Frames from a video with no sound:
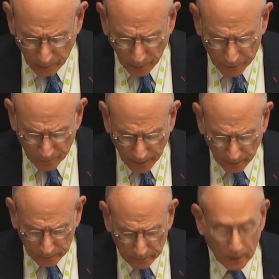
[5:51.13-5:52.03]

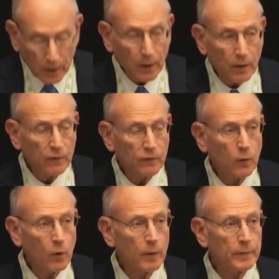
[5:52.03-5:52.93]
Roosevelt
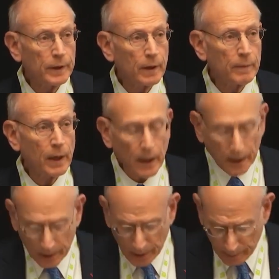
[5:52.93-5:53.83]
formed the
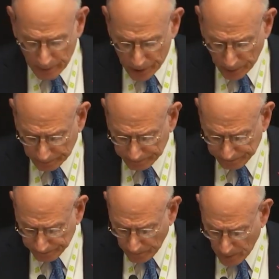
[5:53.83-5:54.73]
American Commission
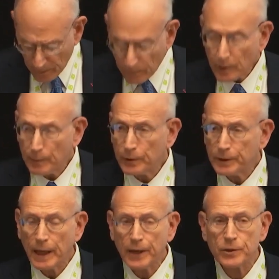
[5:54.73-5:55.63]
for the
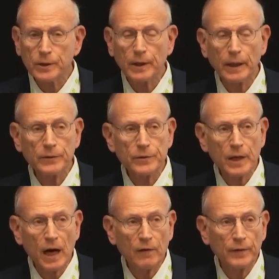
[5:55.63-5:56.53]
Protection and
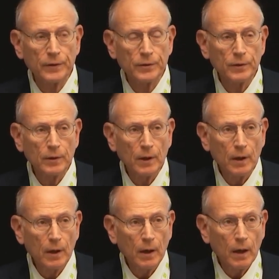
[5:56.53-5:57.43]
Salvage
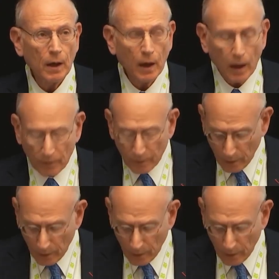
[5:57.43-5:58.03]
of